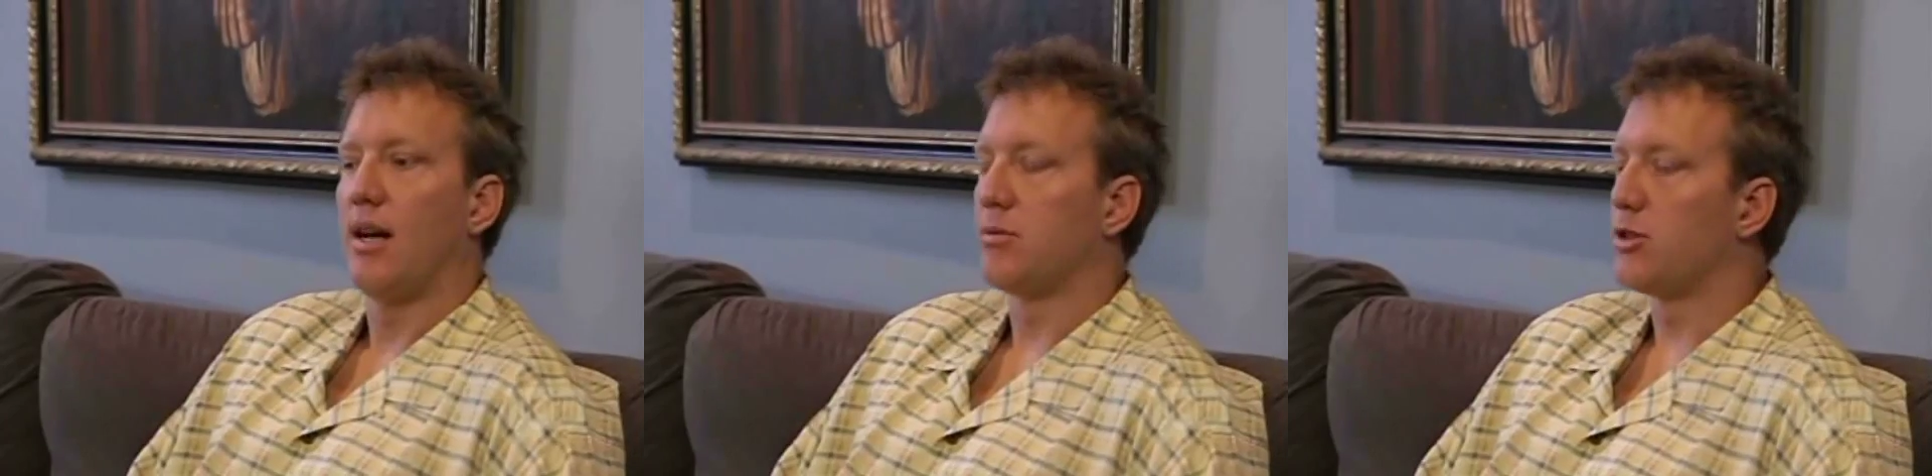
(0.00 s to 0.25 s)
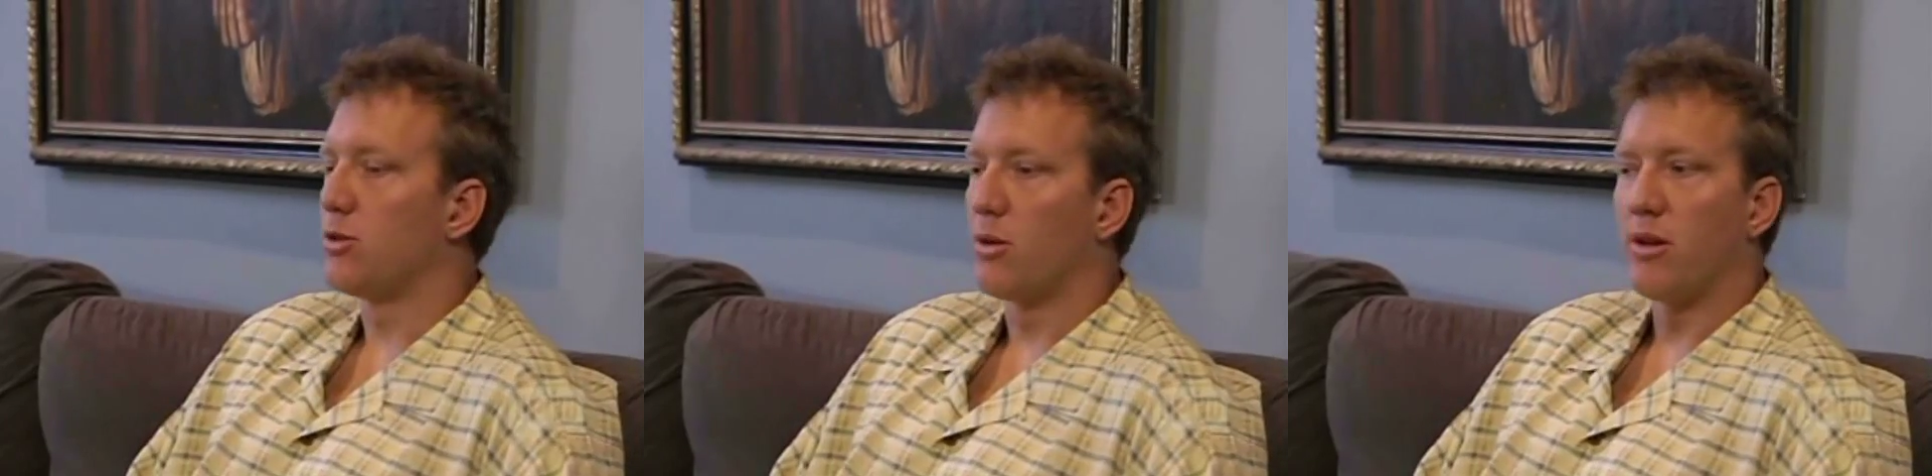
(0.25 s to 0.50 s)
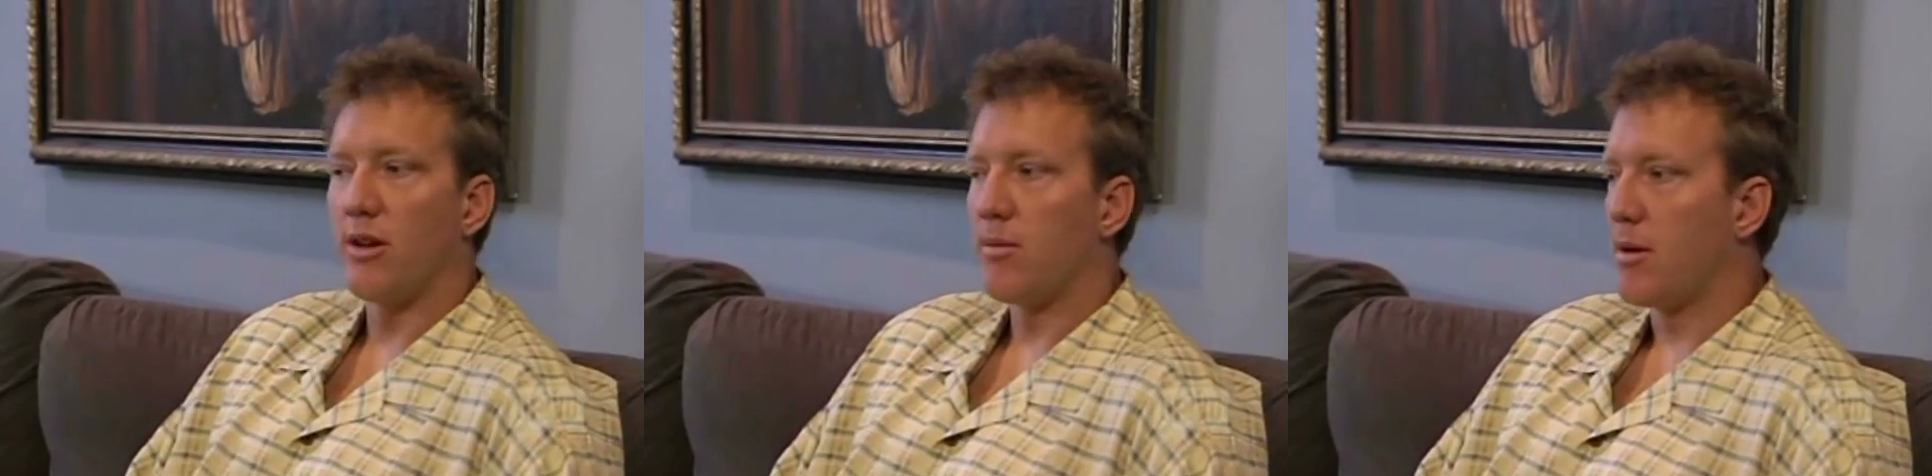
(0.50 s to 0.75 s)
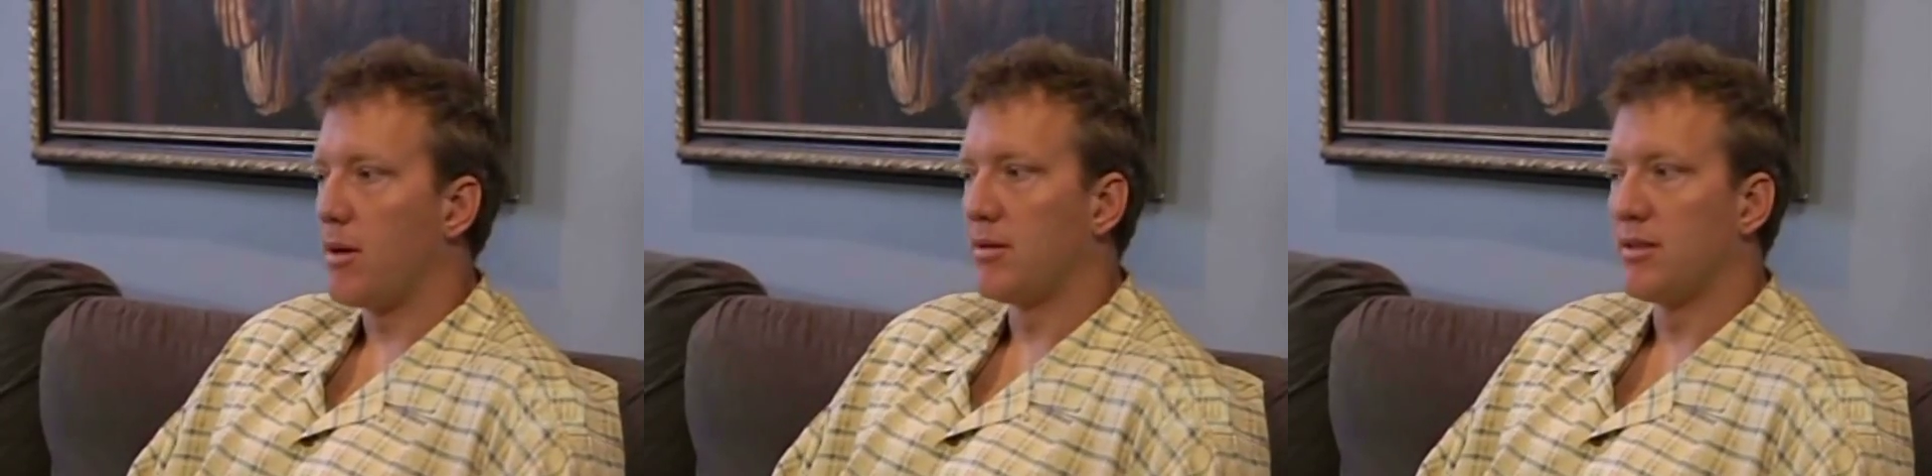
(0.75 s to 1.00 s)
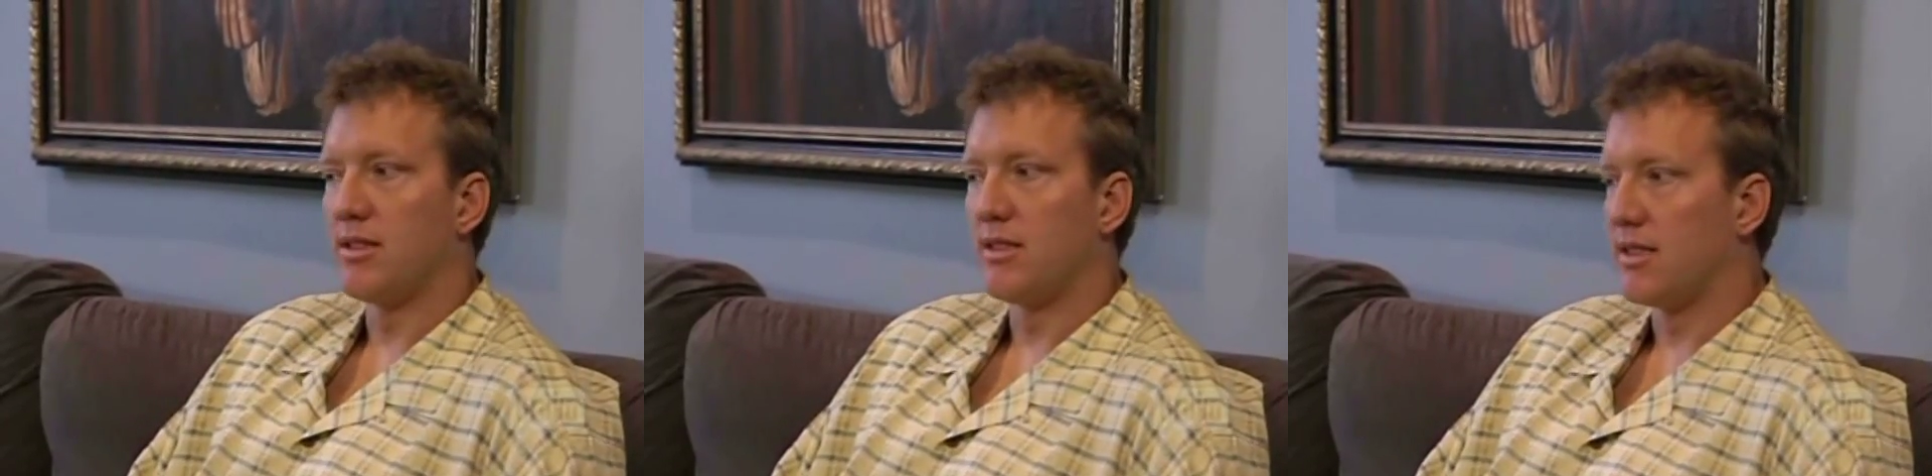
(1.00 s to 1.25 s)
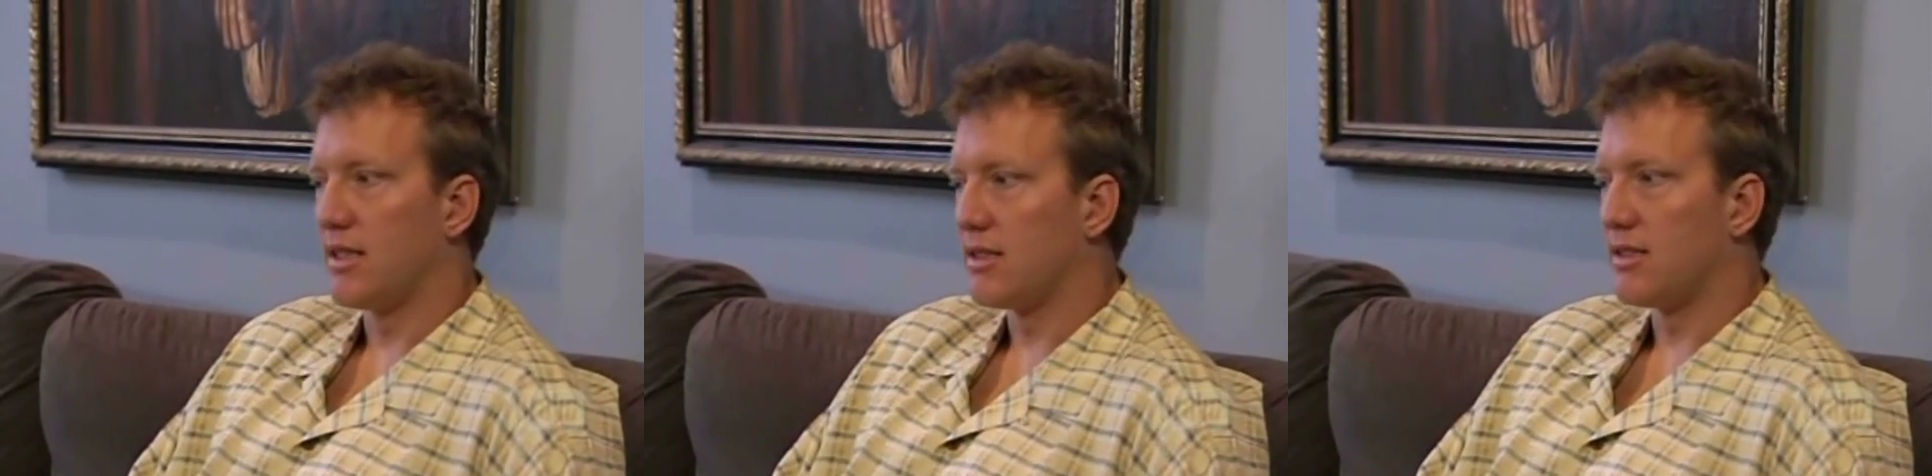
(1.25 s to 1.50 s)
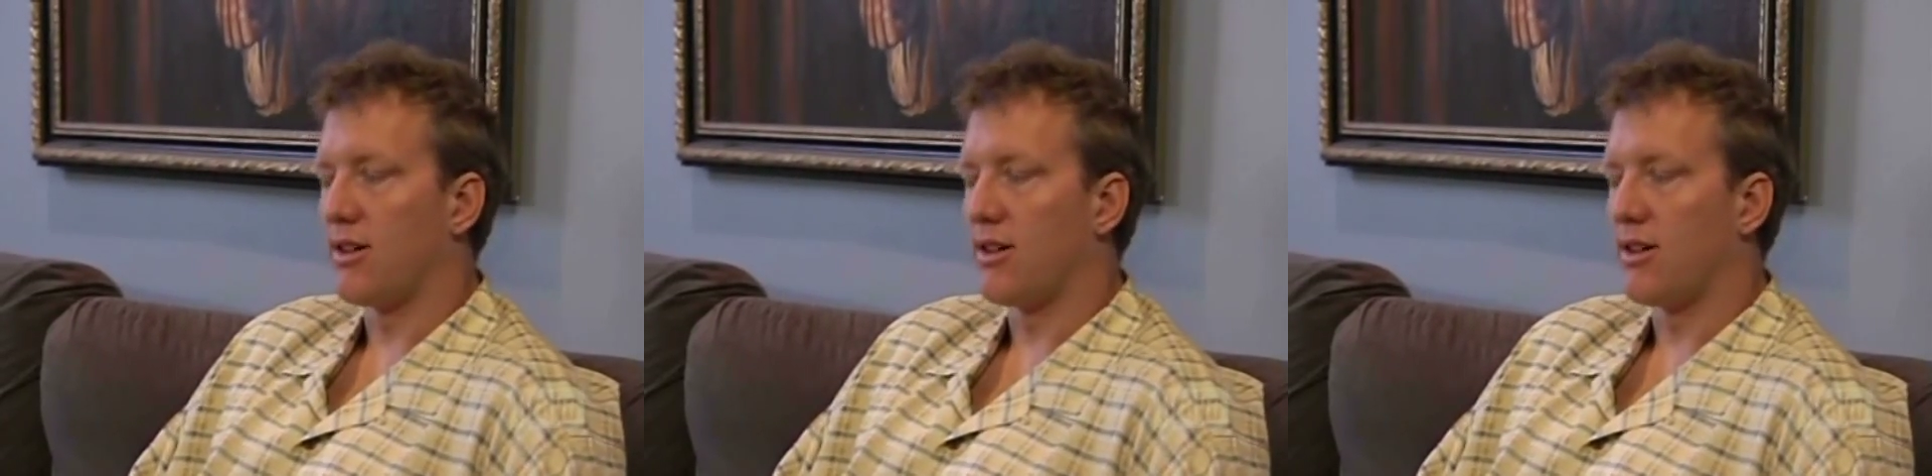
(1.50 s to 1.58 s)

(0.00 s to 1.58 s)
I'm sure there are moments he sits